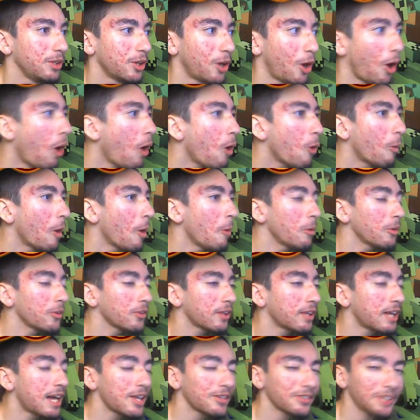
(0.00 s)
Oh, when was the
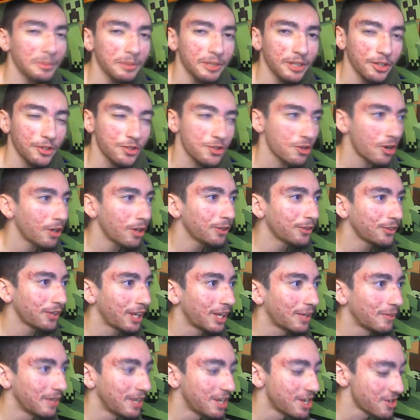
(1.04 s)
last time I got Trunks
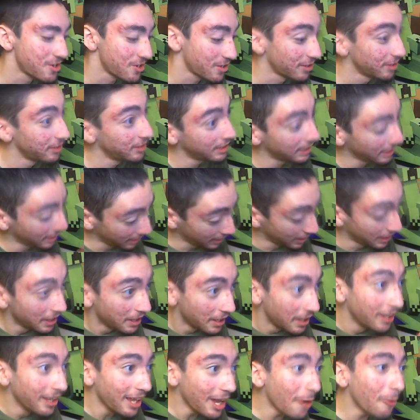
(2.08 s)
animation?
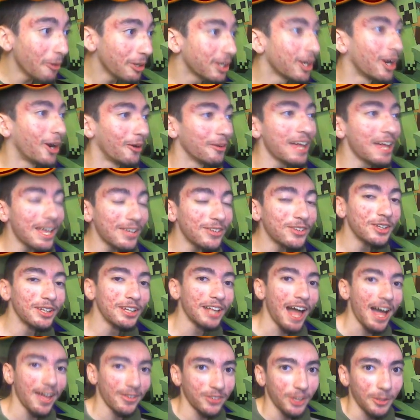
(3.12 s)
There we go. That's the
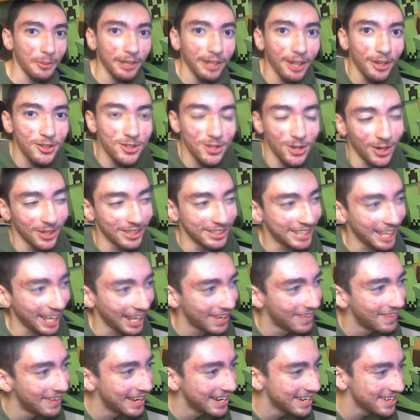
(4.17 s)
last time I got Trunks
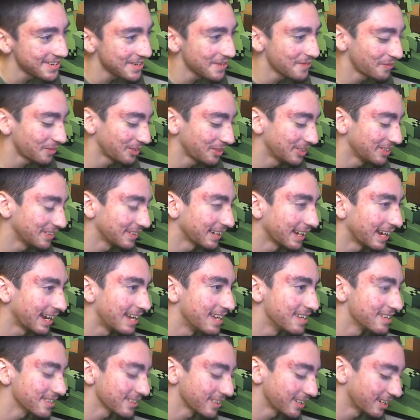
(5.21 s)
animation for you guys.
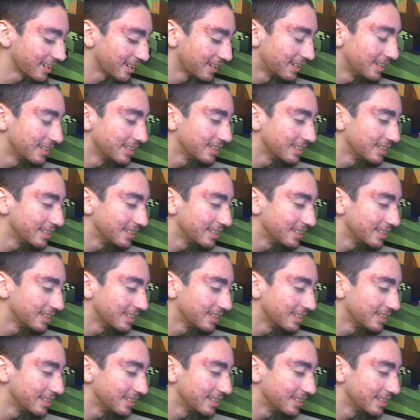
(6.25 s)
Uh.